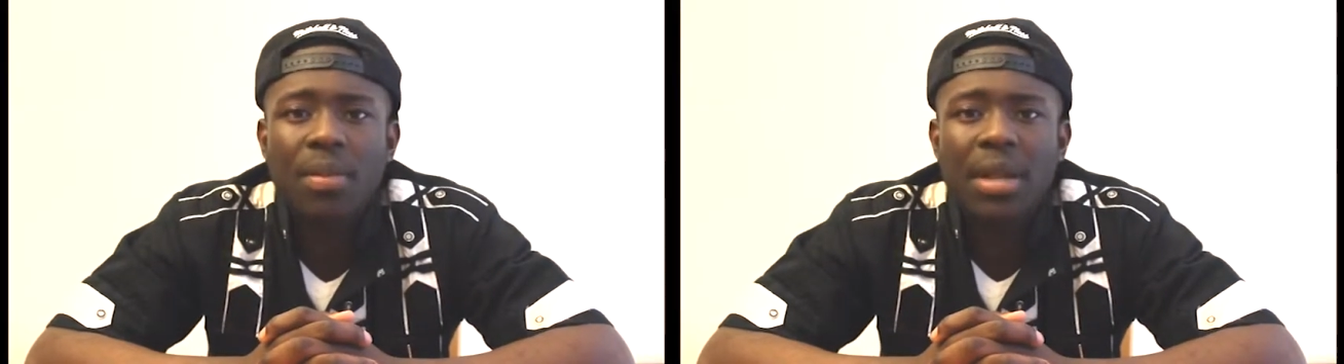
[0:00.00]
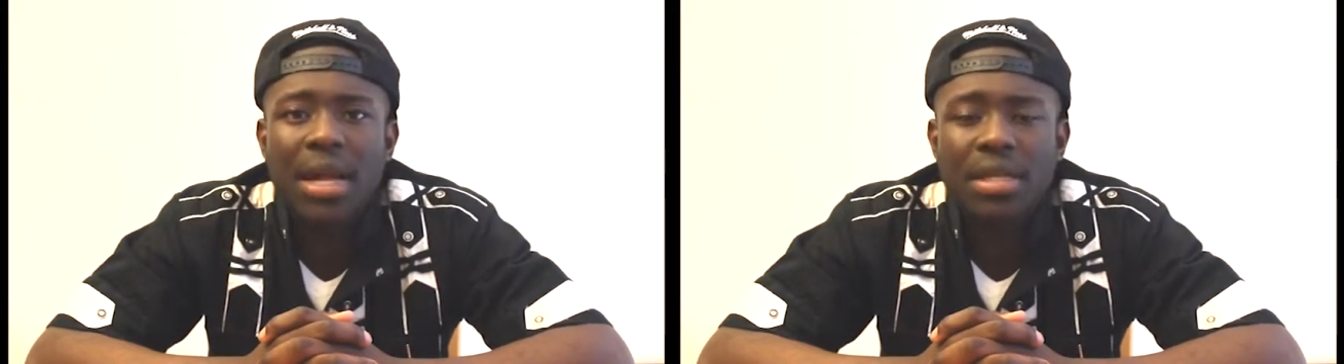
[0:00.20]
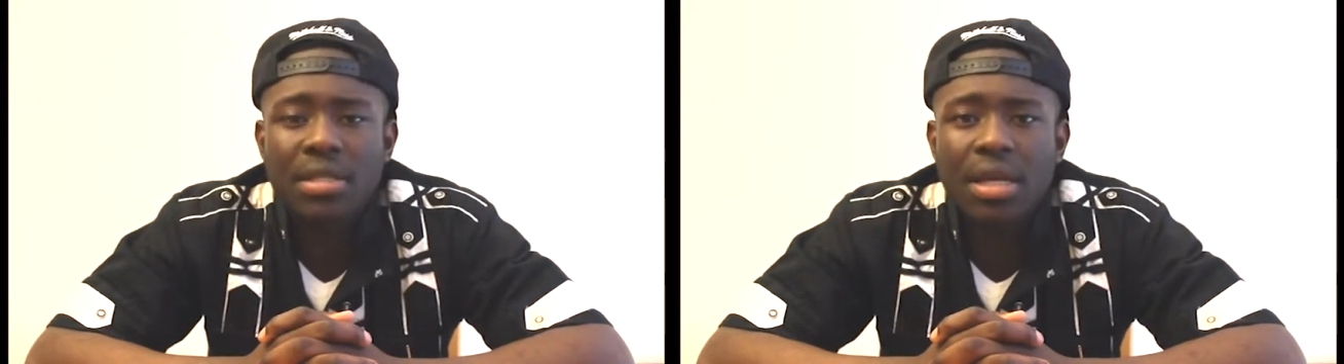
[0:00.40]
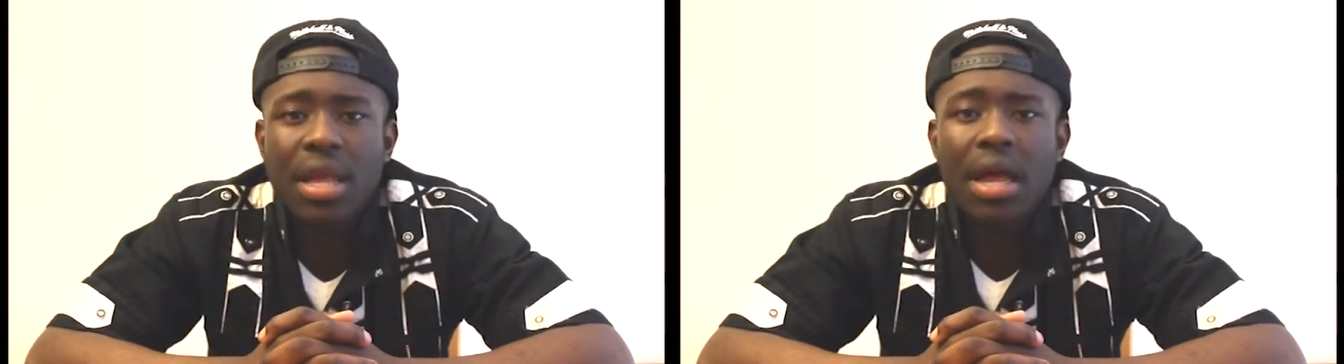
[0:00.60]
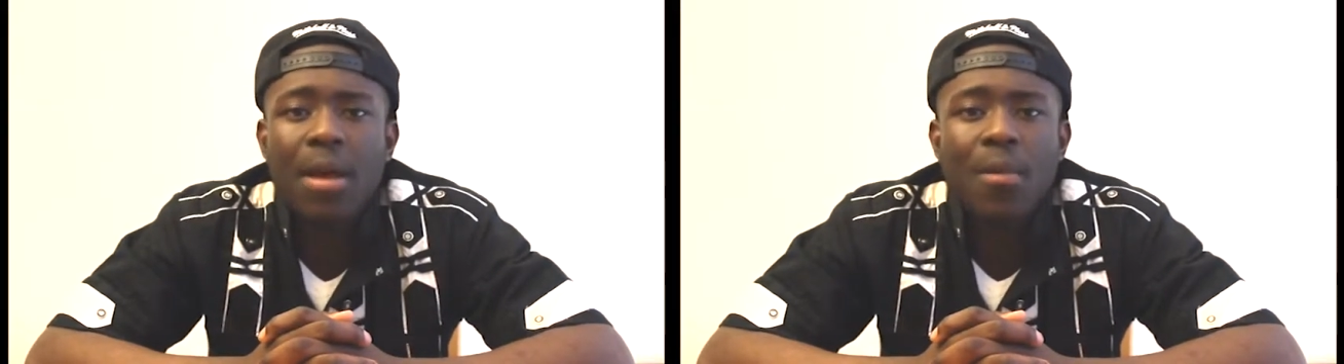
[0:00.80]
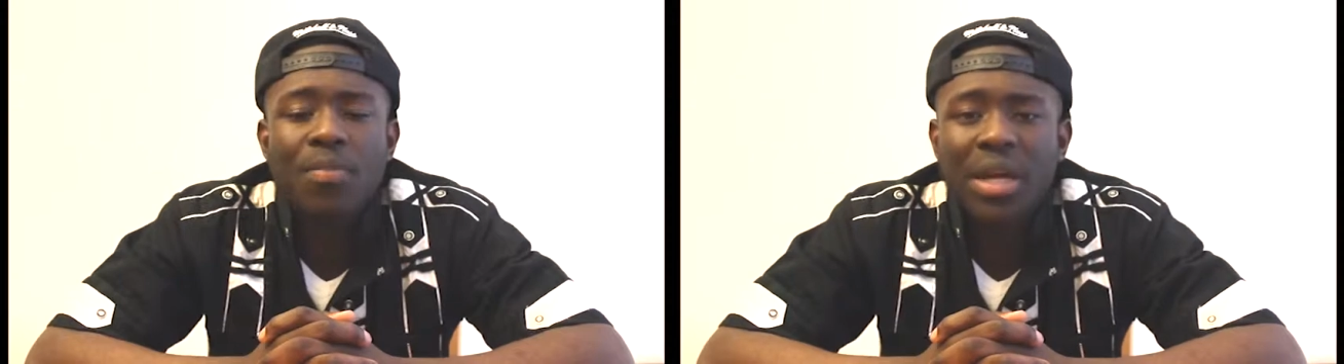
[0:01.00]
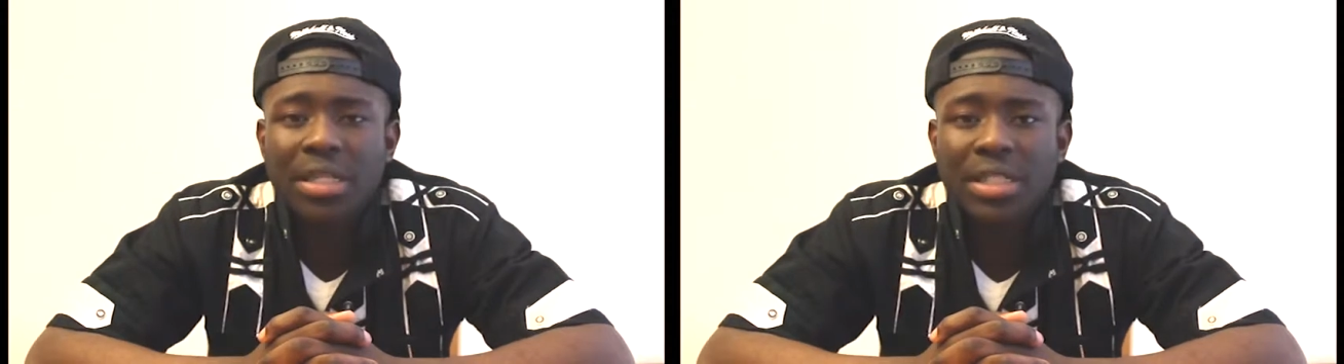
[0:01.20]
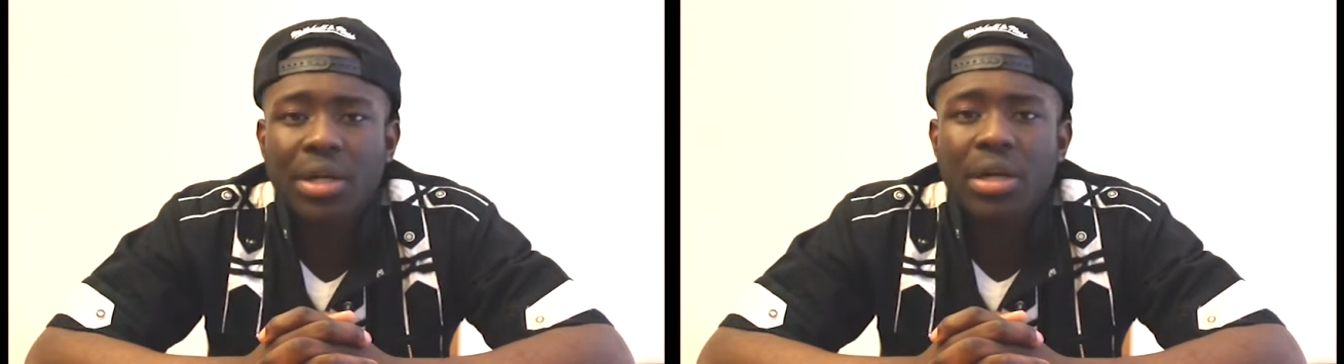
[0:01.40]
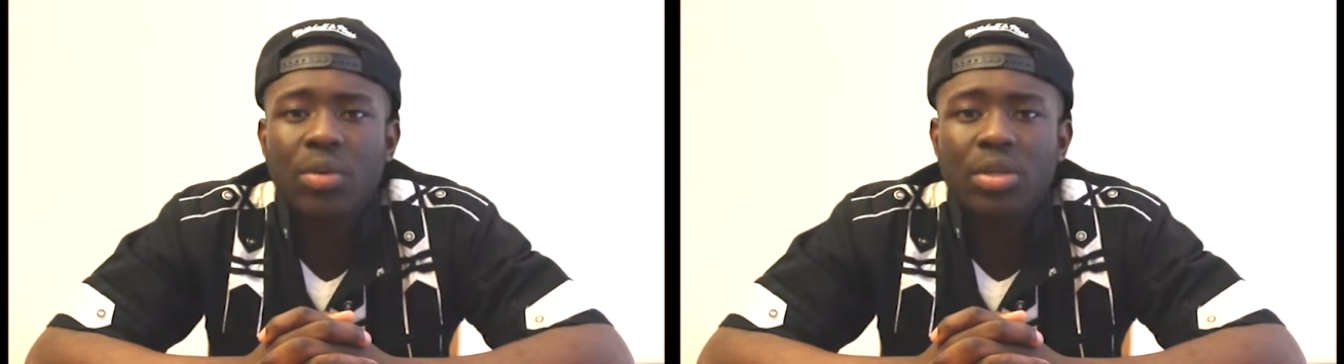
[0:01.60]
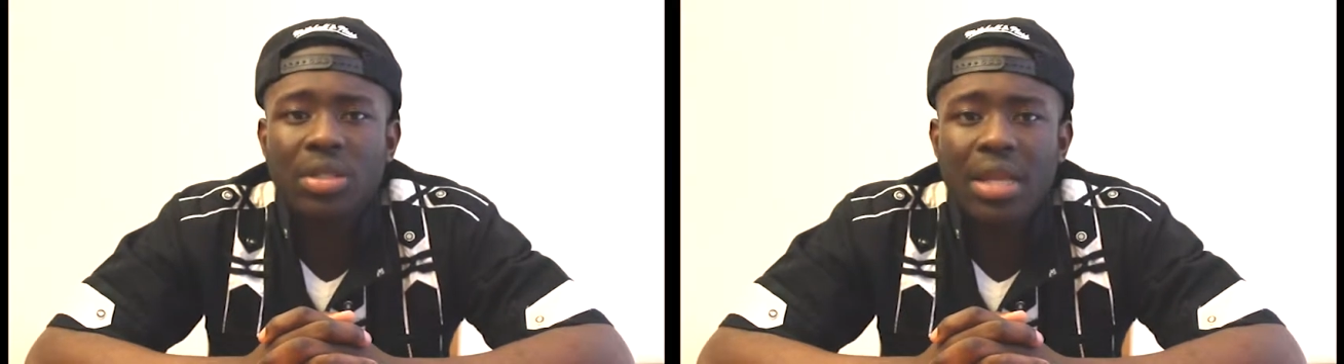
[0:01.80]
And I can say that Nigeria
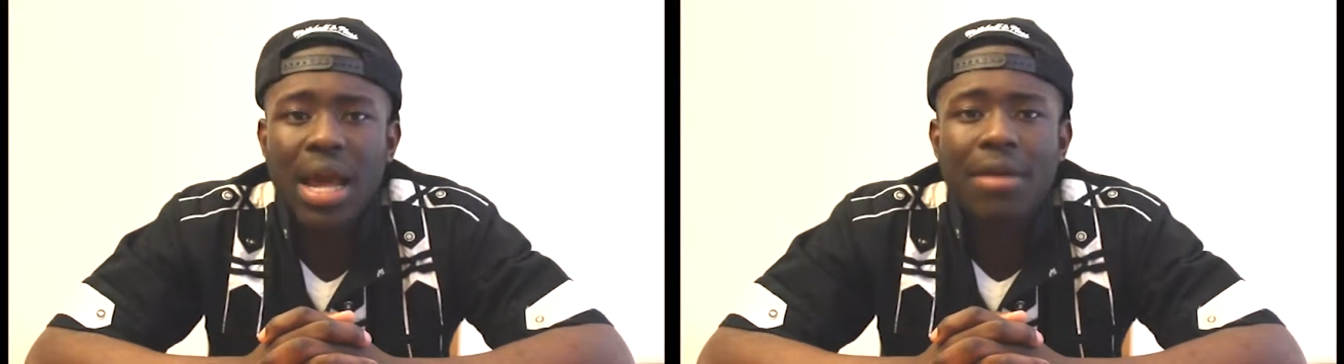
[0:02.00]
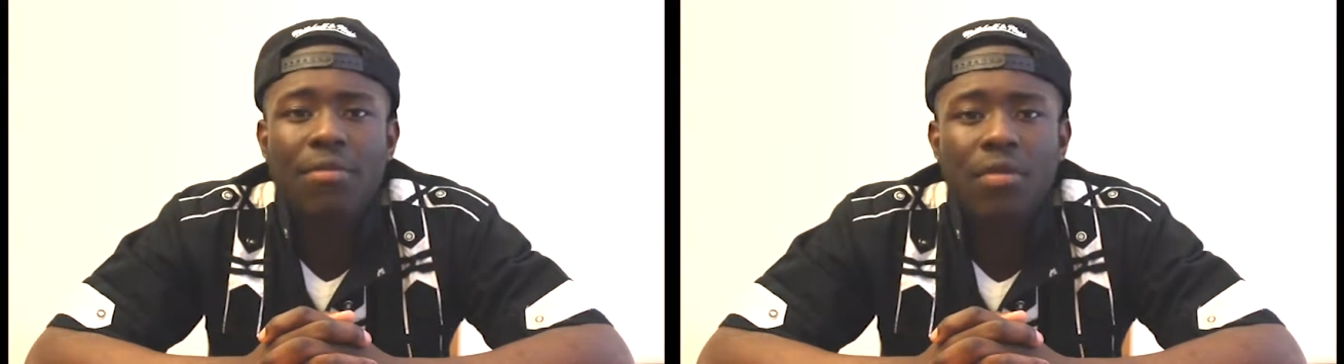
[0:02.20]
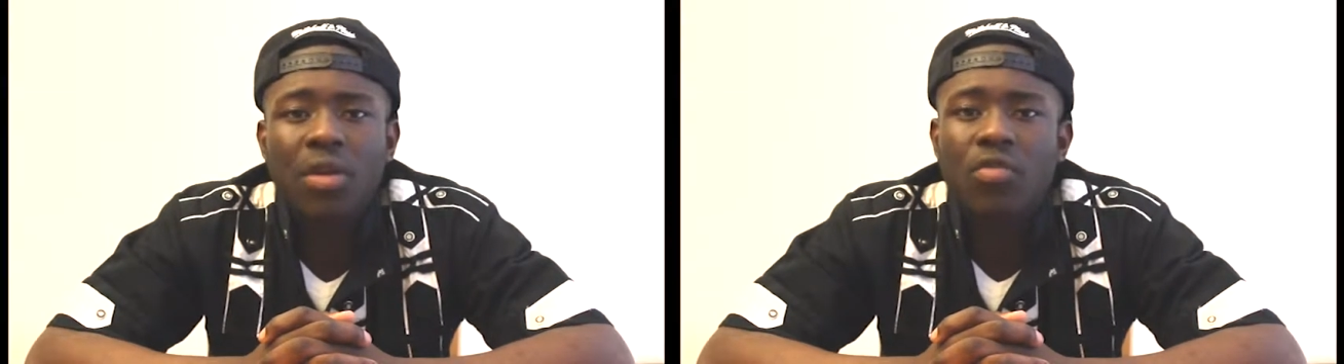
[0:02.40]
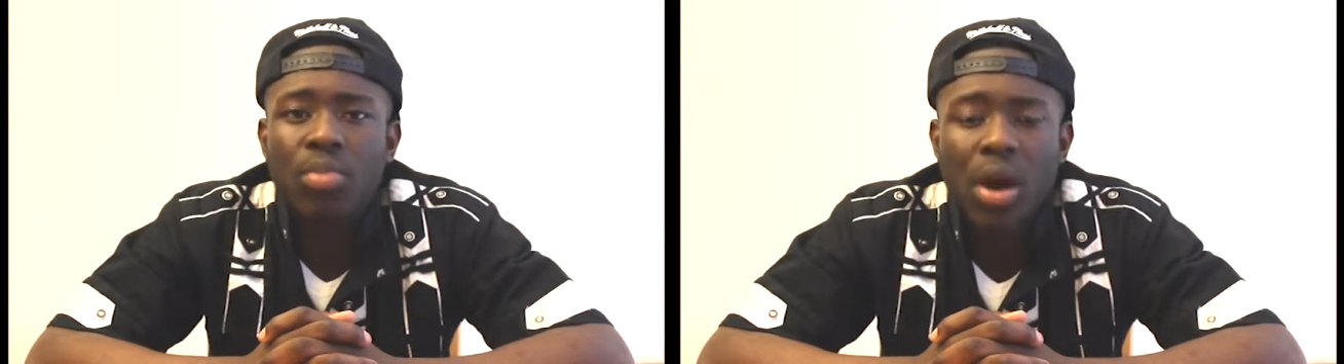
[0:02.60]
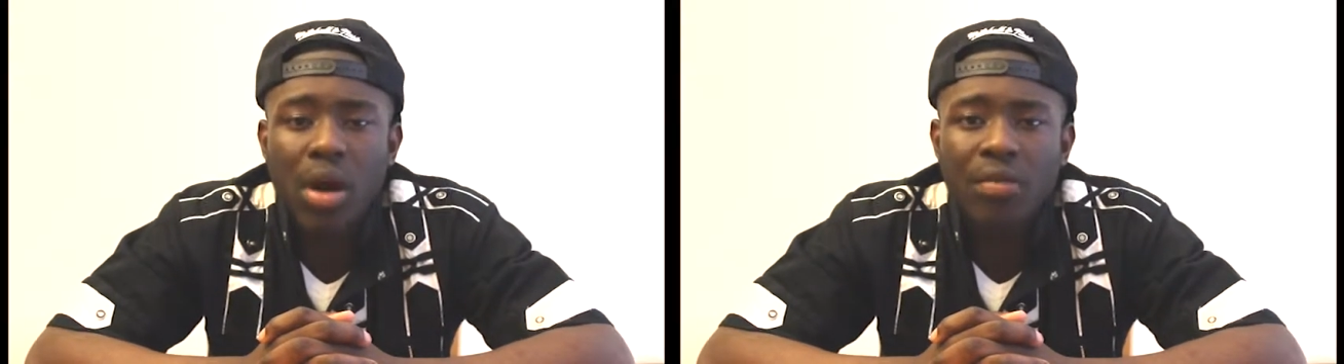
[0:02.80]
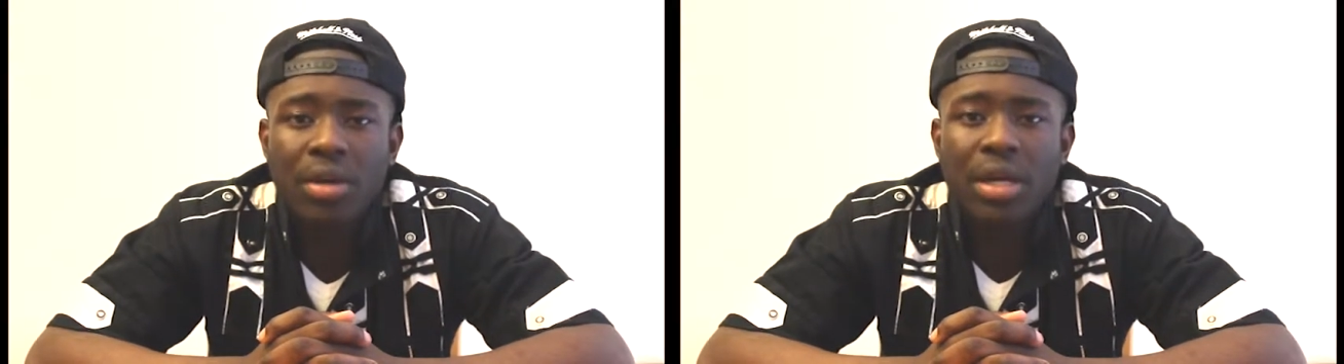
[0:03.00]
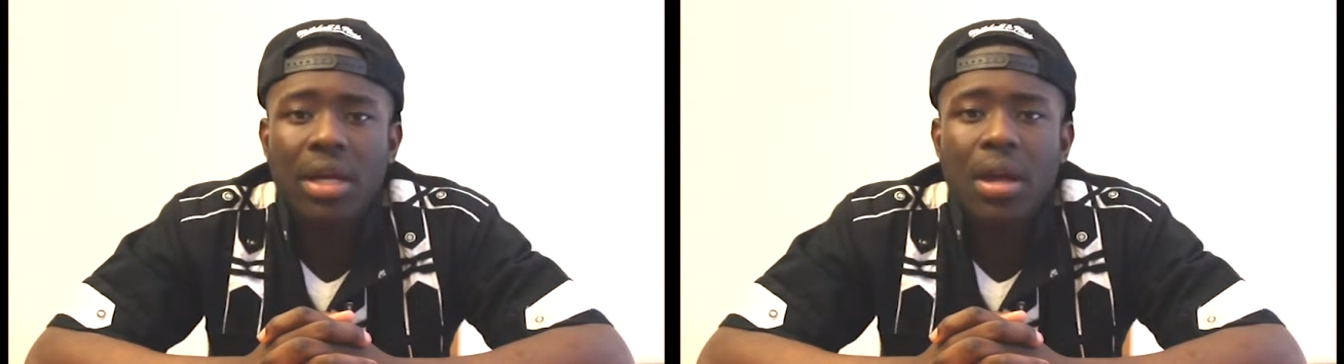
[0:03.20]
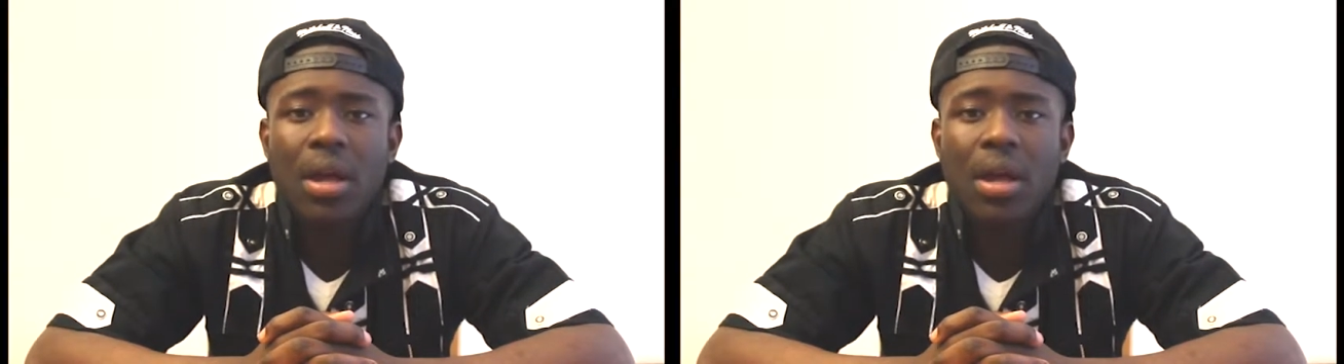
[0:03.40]
was not full of poverty